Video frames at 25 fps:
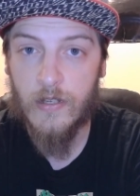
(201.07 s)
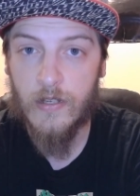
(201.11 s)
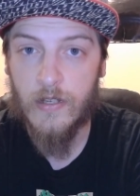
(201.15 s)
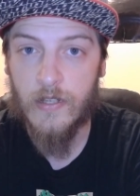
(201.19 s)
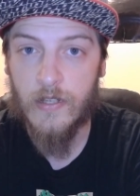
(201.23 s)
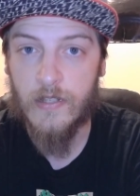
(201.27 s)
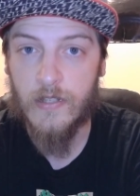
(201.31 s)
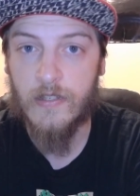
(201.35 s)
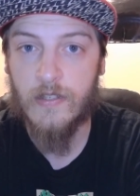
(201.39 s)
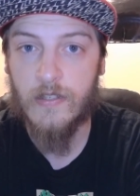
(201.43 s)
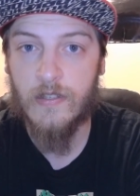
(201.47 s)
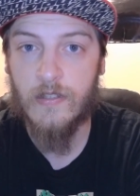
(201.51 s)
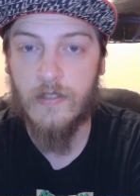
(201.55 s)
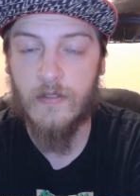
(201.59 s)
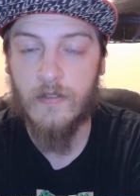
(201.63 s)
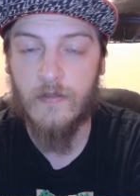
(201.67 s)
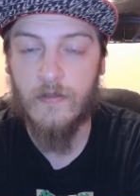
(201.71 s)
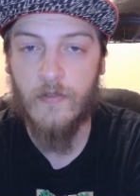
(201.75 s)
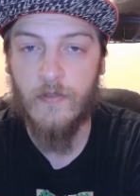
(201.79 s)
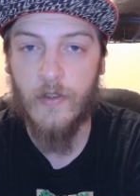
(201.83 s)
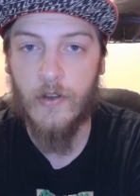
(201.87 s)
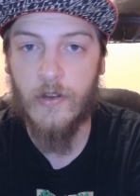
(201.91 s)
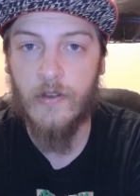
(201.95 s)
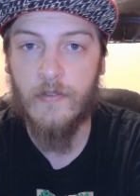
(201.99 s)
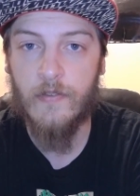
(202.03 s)
It's
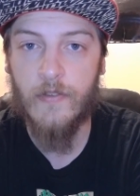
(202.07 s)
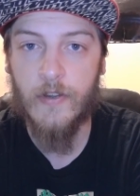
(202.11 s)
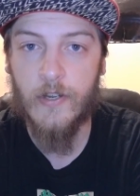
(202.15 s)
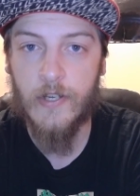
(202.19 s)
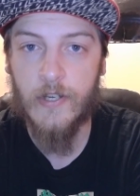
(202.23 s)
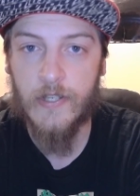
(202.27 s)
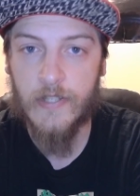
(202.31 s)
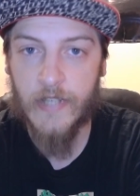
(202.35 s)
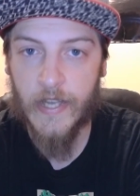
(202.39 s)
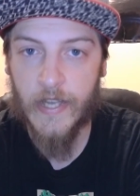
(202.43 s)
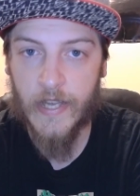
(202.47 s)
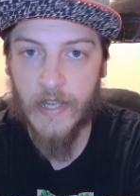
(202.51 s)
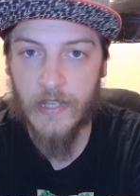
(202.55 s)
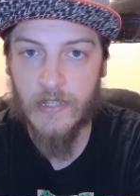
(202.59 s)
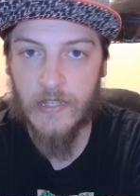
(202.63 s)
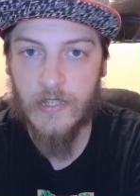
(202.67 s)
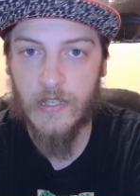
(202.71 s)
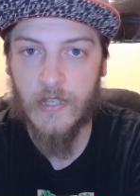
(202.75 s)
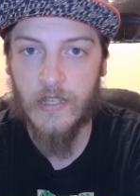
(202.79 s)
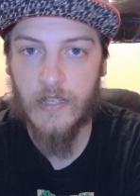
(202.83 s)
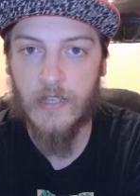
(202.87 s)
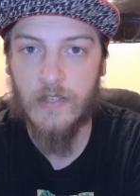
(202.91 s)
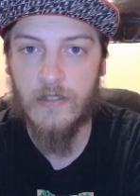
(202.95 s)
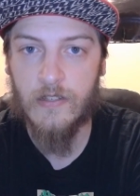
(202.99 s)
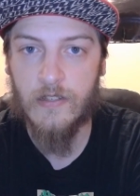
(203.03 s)
very, very
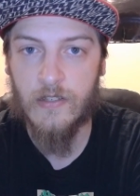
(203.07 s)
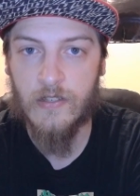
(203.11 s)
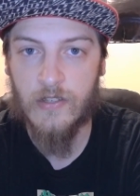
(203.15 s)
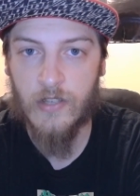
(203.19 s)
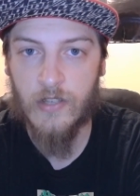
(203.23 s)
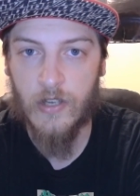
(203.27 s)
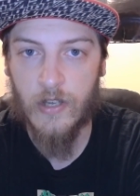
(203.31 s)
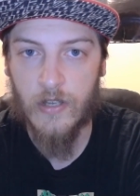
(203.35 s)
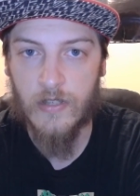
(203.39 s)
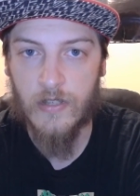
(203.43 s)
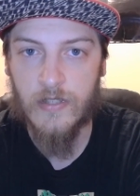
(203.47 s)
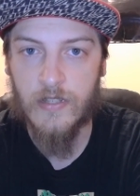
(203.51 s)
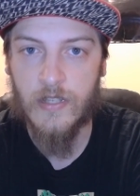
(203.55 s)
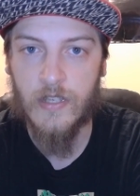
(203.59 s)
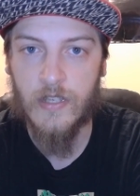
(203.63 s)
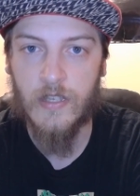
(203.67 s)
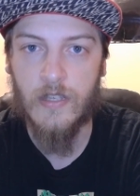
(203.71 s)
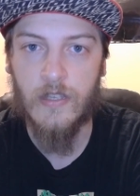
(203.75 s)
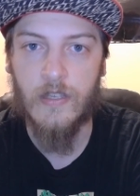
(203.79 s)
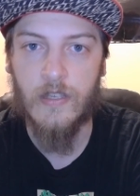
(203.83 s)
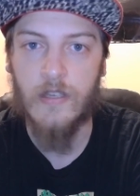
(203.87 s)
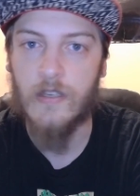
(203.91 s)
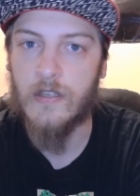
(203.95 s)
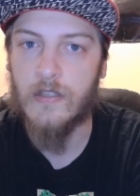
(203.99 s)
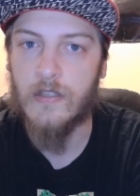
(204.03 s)
taxing. It's
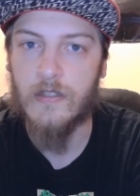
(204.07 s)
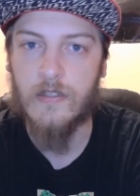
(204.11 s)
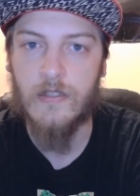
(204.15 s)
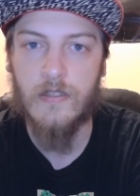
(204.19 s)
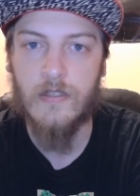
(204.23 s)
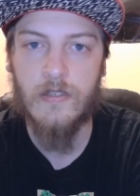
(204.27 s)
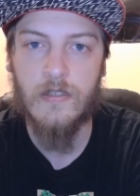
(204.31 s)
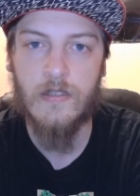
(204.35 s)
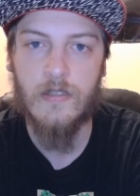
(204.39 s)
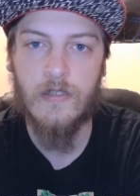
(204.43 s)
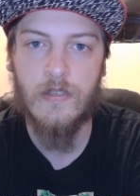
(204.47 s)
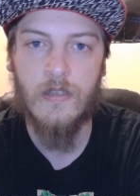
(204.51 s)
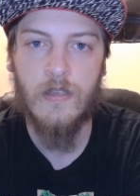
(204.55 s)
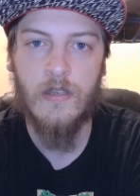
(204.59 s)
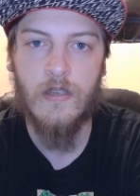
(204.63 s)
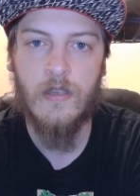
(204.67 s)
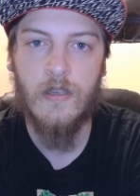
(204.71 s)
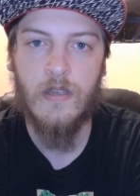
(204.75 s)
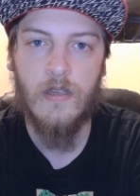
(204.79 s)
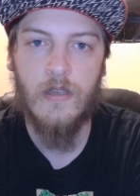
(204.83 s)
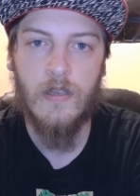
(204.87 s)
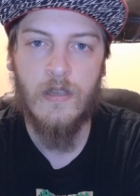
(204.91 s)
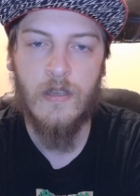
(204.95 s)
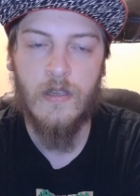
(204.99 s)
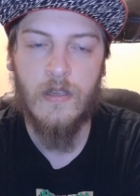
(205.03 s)
exhausting. It's
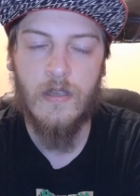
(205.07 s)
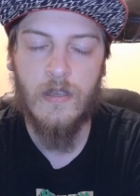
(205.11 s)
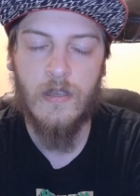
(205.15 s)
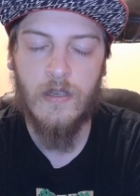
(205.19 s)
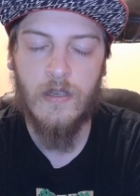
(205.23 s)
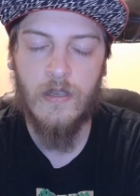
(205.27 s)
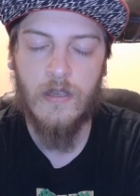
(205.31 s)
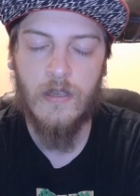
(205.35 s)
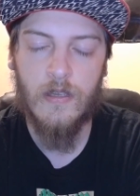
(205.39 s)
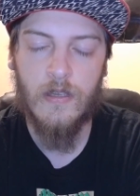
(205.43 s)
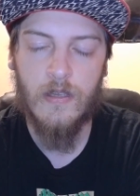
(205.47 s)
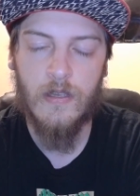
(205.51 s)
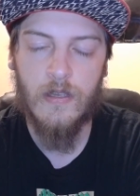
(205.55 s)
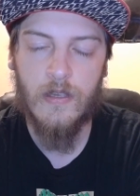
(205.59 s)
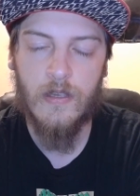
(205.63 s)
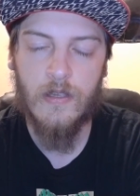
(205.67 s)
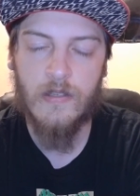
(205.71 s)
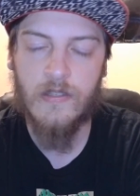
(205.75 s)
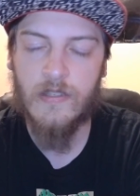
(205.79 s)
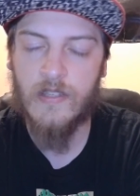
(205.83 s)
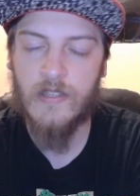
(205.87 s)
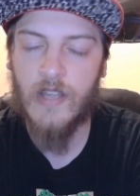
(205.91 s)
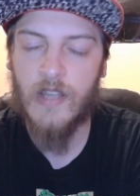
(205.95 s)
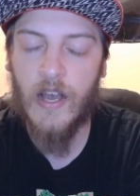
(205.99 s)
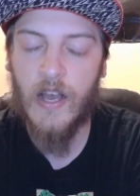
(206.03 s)

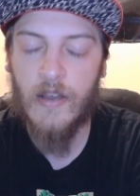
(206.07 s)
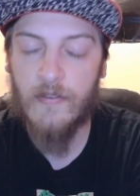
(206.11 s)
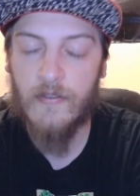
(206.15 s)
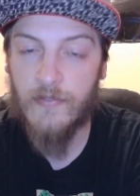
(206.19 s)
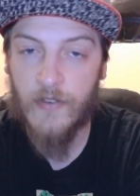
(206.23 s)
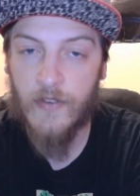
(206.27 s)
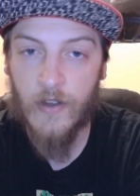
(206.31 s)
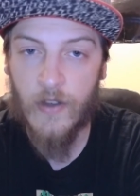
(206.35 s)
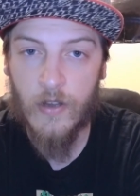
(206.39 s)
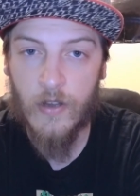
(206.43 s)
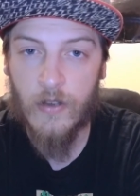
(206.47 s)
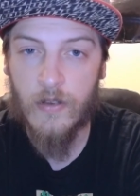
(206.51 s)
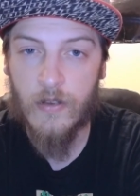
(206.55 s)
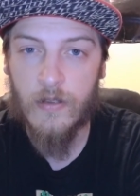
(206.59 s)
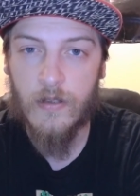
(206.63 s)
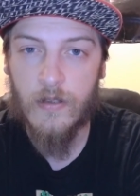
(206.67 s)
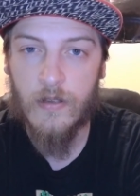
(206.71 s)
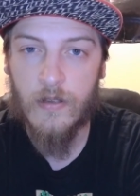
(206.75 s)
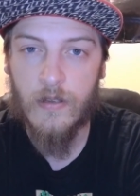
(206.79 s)
not fun.